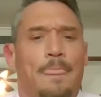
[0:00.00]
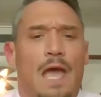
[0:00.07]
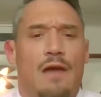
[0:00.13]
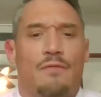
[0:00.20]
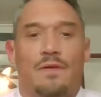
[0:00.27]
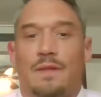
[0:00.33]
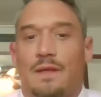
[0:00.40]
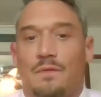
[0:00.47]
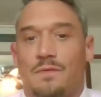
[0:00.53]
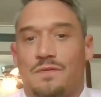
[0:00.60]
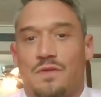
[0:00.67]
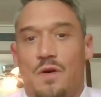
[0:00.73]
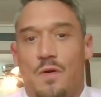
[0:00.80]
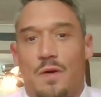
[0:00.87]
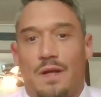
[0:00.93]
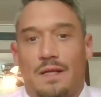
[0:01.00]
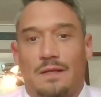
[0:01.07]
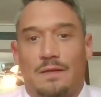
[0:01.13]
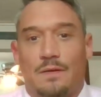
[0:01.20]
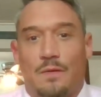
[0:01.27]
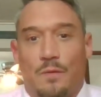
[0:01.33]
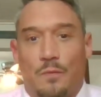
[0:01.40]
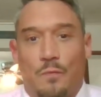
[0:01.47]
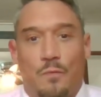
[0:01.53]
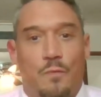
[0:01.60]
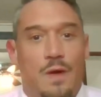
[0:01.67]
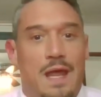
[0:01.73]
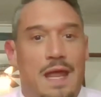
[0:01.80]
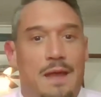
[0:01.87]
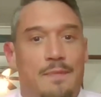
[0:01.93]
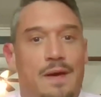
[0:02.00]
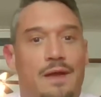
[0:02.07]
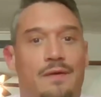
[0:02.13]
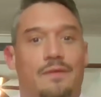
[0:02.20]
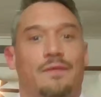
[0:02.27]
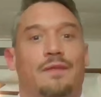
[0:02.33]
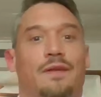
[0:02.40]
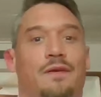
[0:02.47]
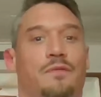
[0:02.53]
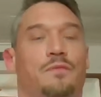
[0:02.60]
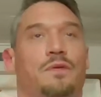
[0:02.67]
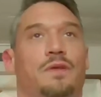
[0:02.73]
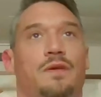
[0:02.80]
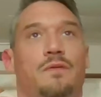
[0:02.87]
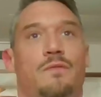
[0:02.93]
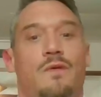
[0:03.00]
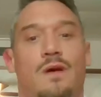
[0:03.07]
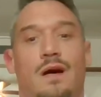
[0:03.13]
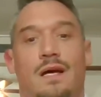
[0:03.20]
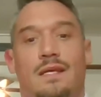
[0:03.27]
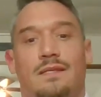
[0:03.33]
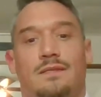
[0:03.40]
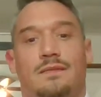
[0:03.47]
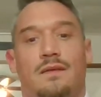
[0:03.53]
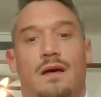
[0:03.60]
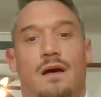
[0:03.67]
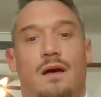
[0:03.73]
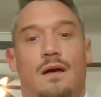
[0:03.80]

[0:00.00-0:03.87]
everything was going way better than it really was,